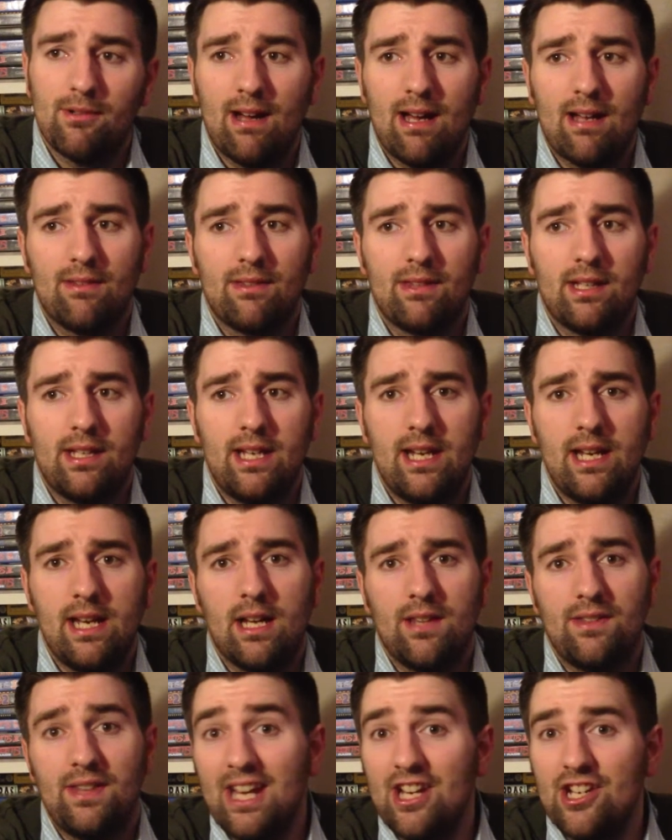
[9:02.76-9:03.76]
around
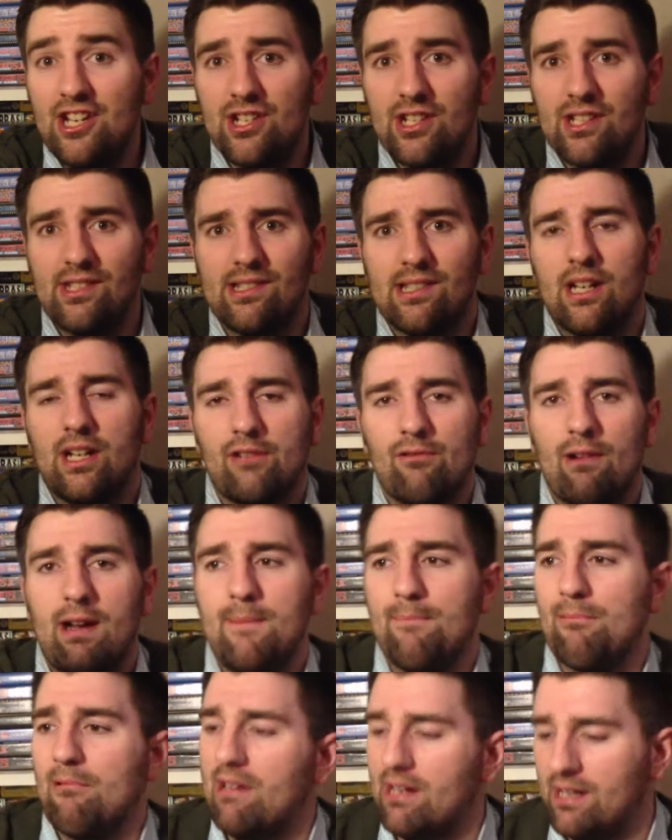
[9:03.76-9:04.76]
the nations like
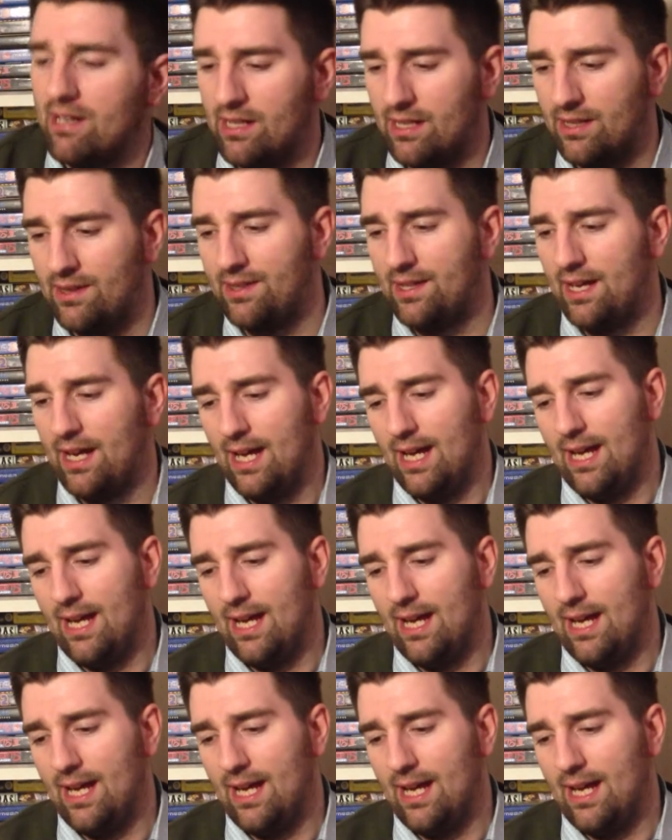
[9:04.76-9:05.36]
Great Britain and